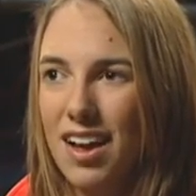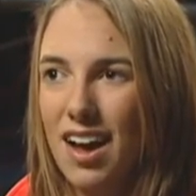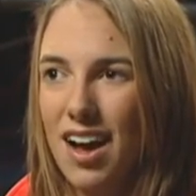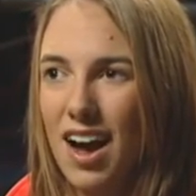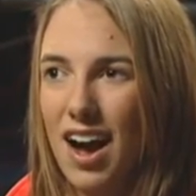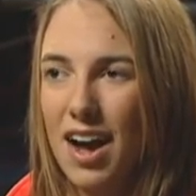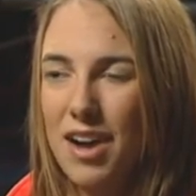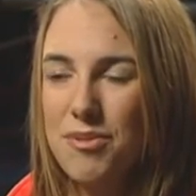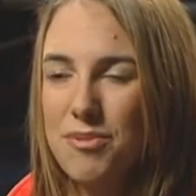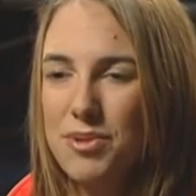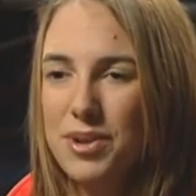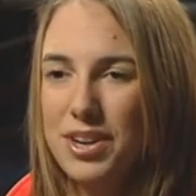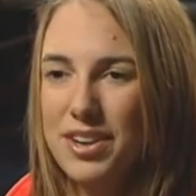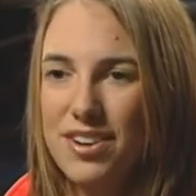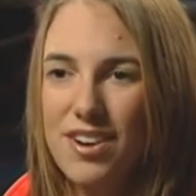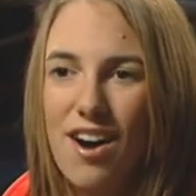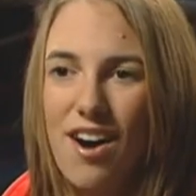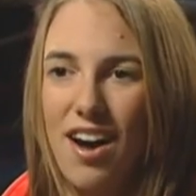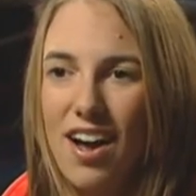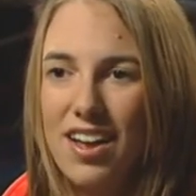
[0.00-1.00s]
I would
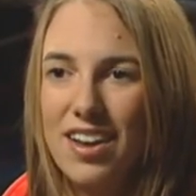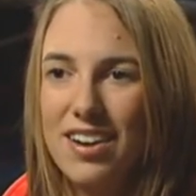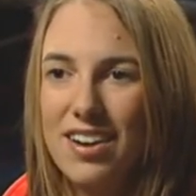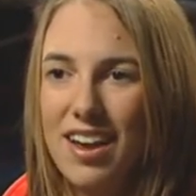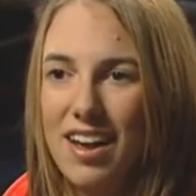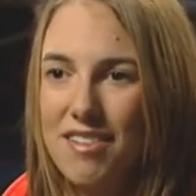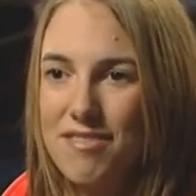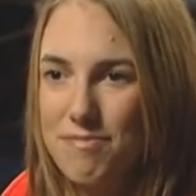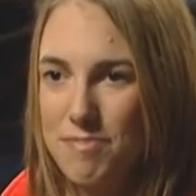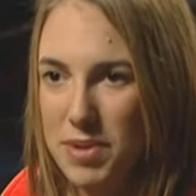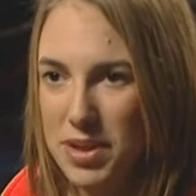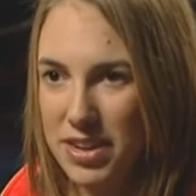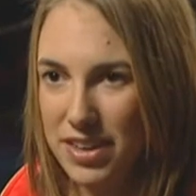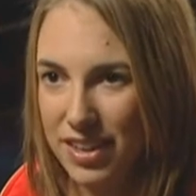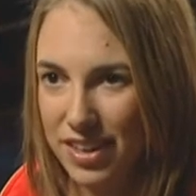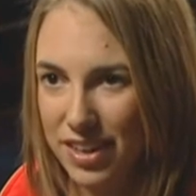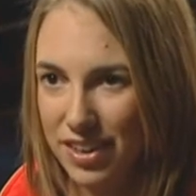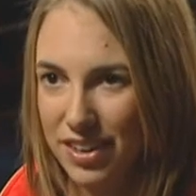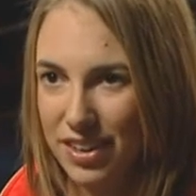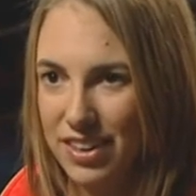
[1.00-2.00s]
not have been
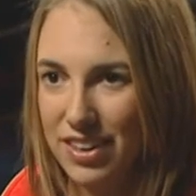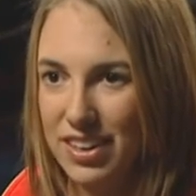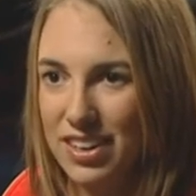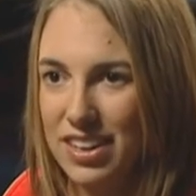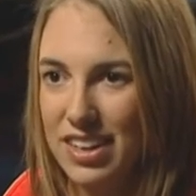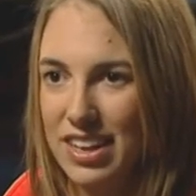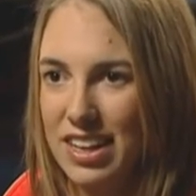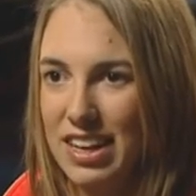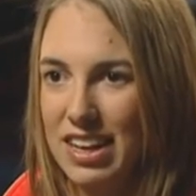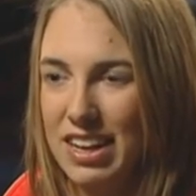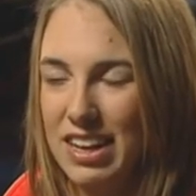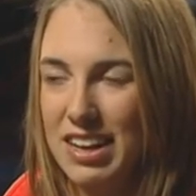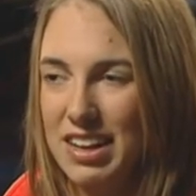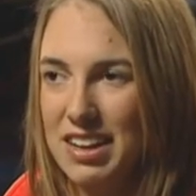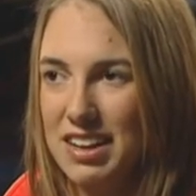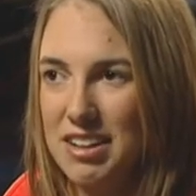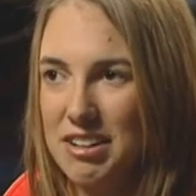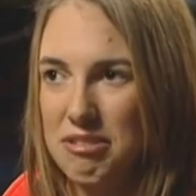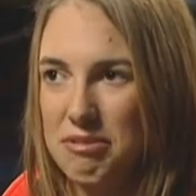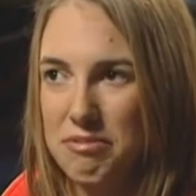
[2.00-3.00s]
here
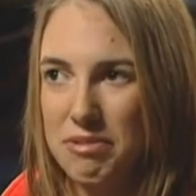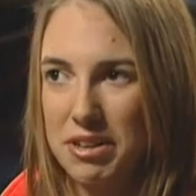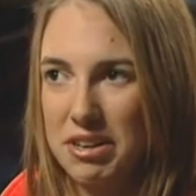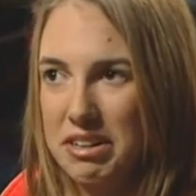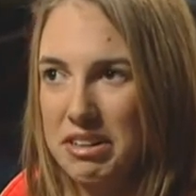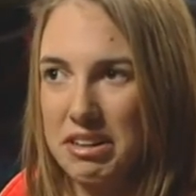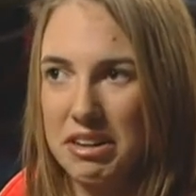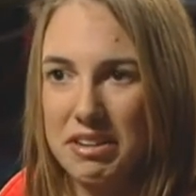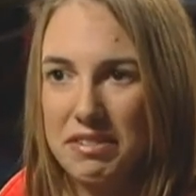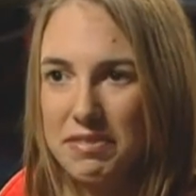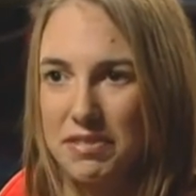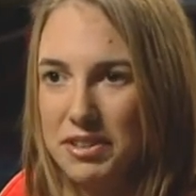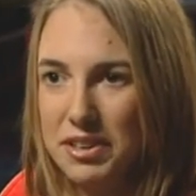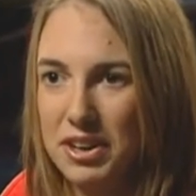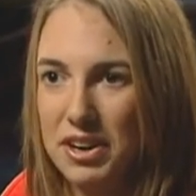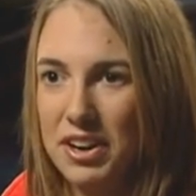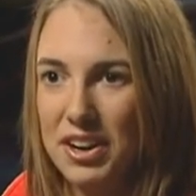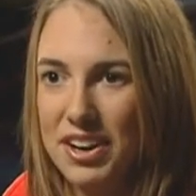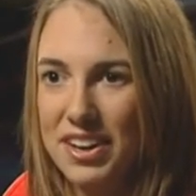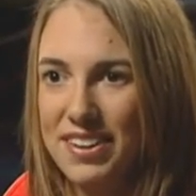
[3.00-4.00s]
were it not for
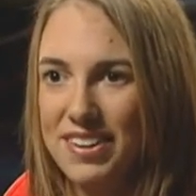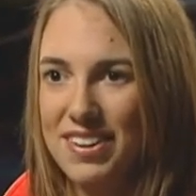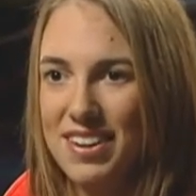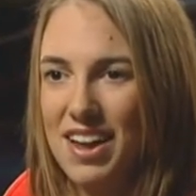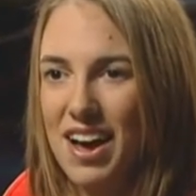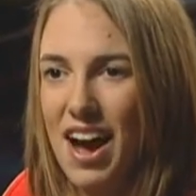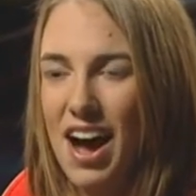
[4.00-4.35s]
God.